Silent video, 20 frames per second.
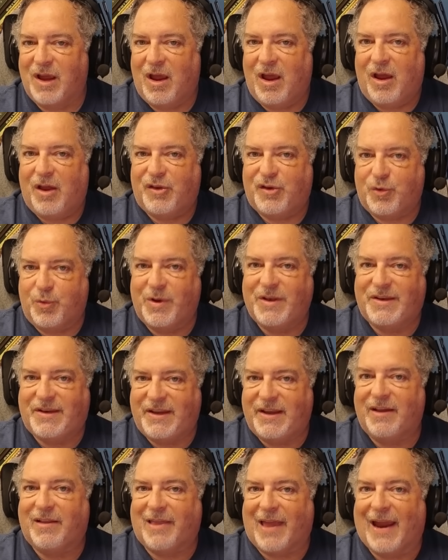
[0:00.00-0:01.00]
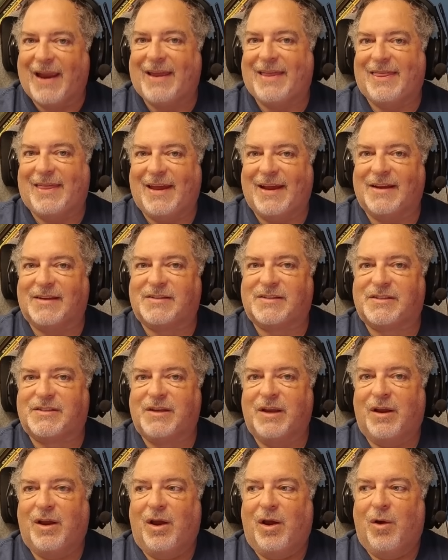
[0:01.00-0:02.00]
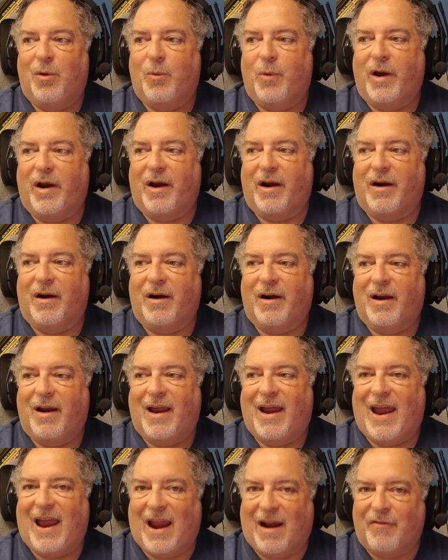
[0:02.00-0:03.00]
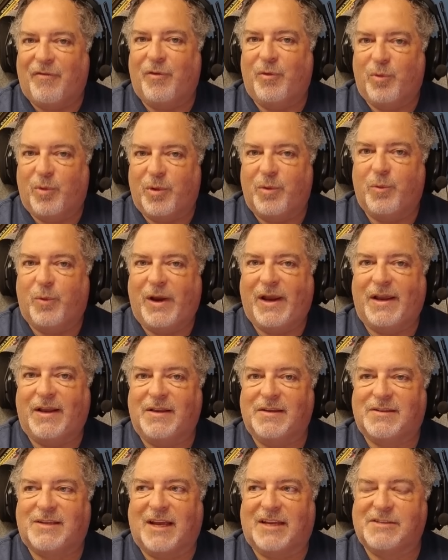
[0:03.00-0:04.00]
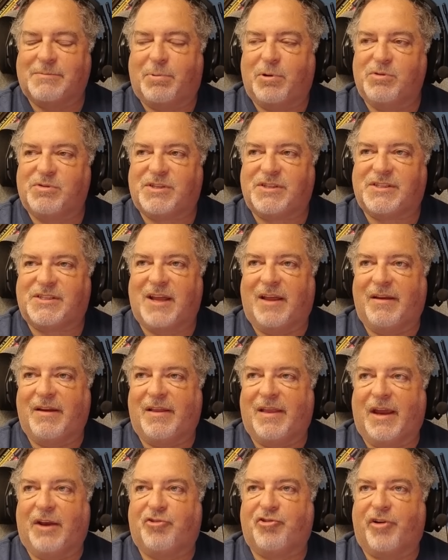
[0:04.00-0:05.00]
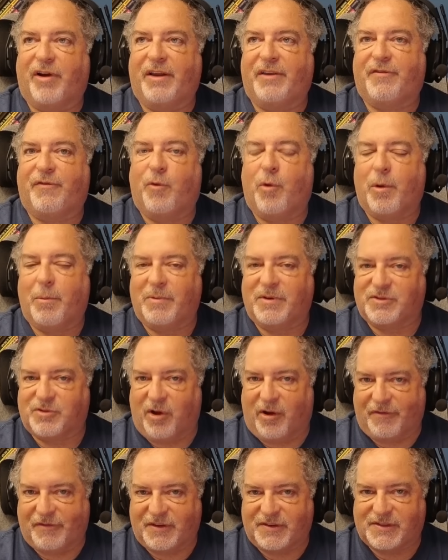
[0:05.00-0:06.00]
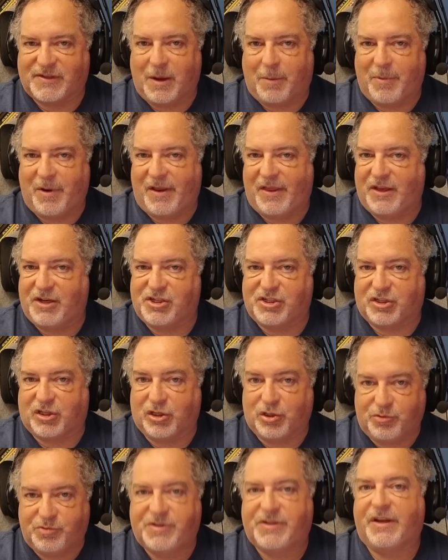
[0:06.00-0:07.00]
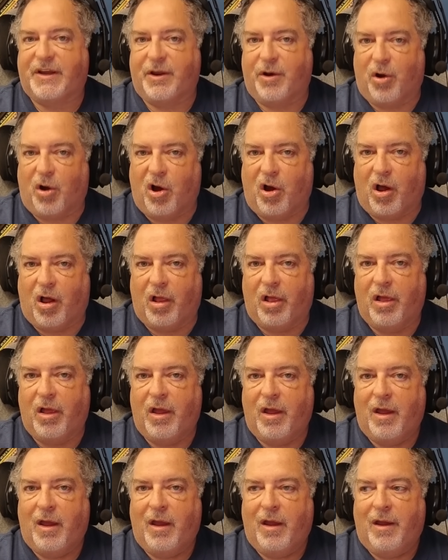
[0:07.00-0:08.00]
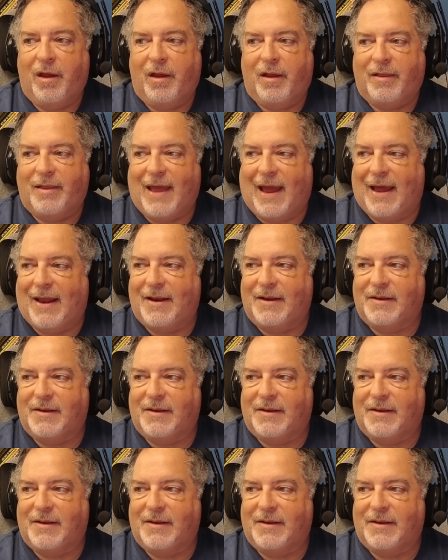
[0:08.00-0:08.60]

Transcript: to a deal like this, where everyone wins, as opposed to selling like Transformers off to someone and then just losing it all. That is